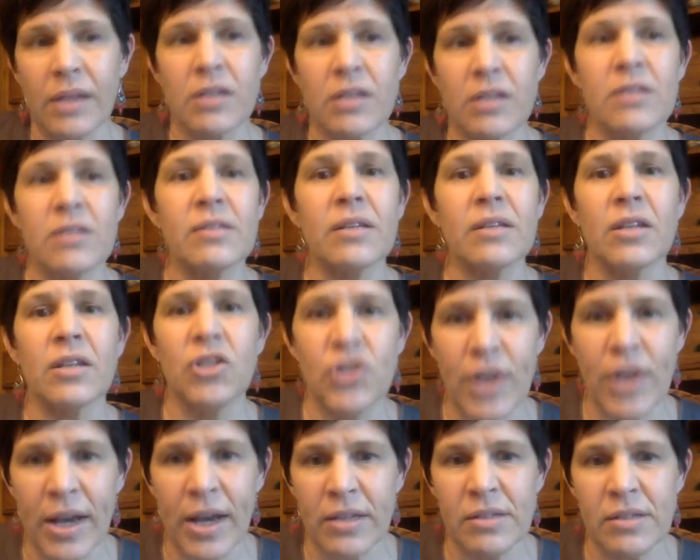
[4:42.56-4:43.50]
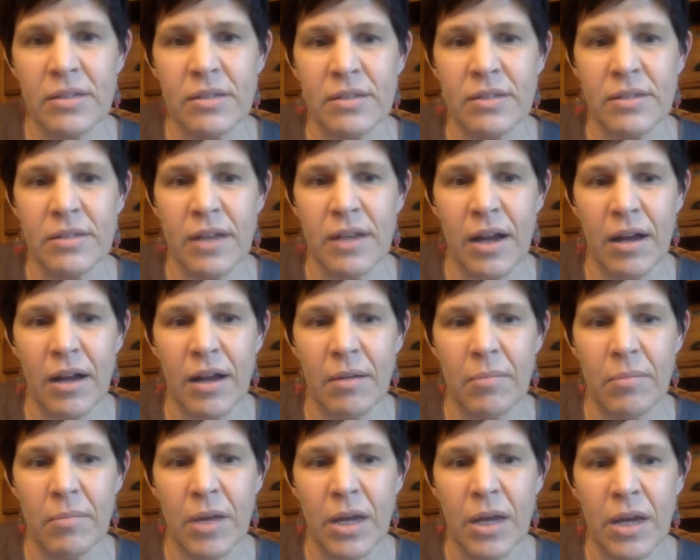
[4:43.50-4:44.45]
suggest
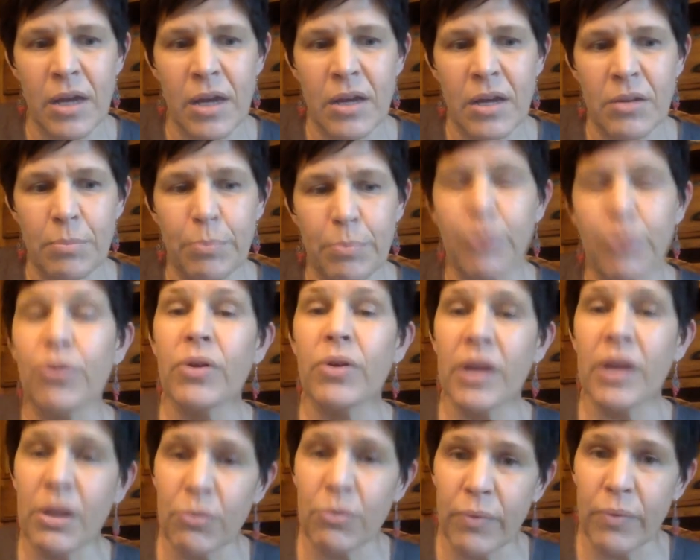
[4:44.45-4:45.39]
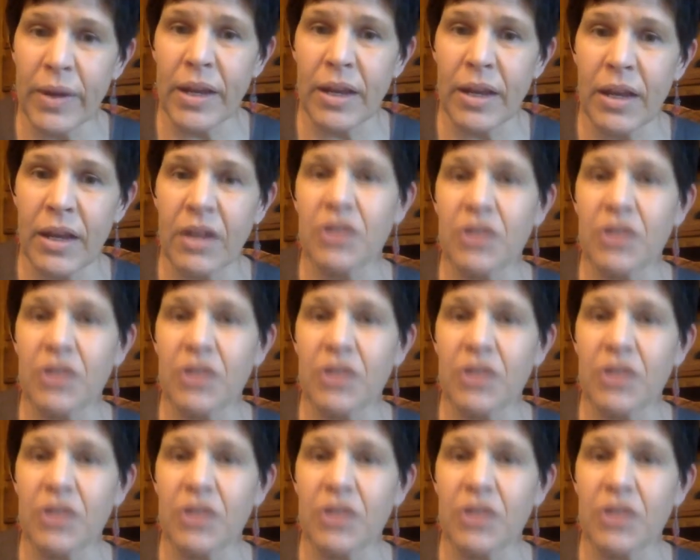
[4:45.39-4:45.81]
some pre-reading